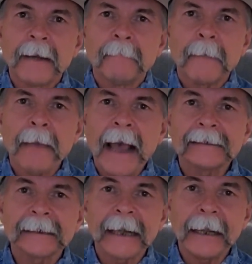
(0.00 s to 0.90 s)
by
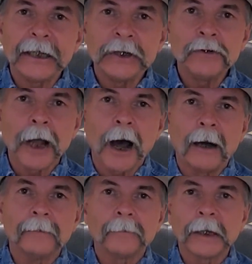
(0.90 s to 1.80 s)
passing a new
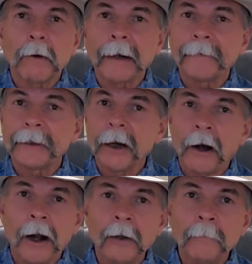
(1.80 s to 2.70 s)
law requiring
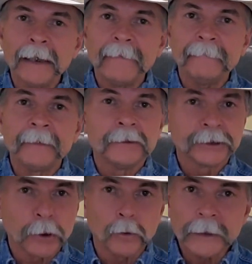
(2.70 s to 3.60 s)
all beef
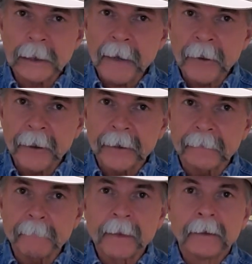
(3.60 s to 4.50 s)
sold in
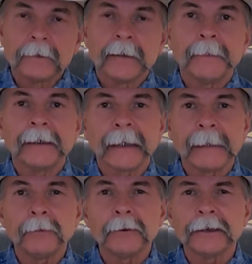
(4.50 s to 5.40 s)
America to be
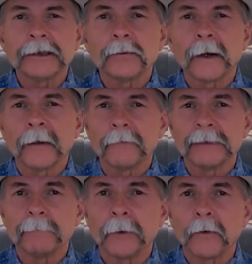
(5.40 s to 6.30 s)
labeled as to where it
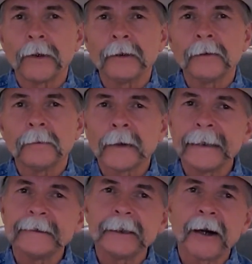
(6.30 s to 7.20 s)
was born,
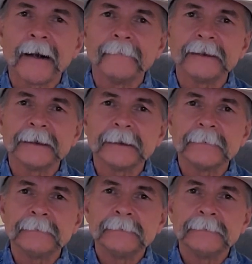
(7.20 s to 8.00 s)
raised, and harvested.